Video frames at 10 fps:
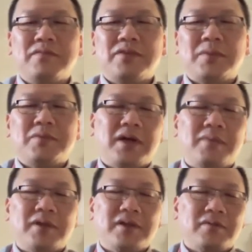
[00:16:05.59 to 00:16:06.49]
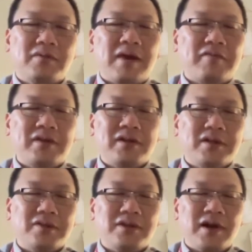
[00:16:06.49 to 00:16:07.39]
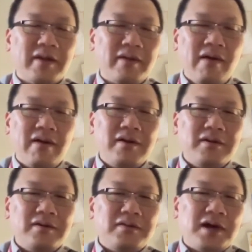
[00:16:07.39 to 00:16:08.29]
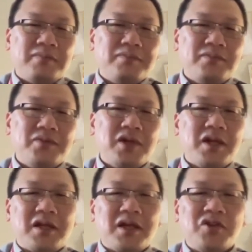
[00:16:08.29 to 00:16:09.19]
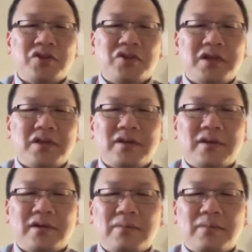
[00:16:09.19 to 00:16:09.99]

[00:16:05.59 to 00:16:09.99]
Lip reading: sometimes like graphically it's not cutting edge or state of the art.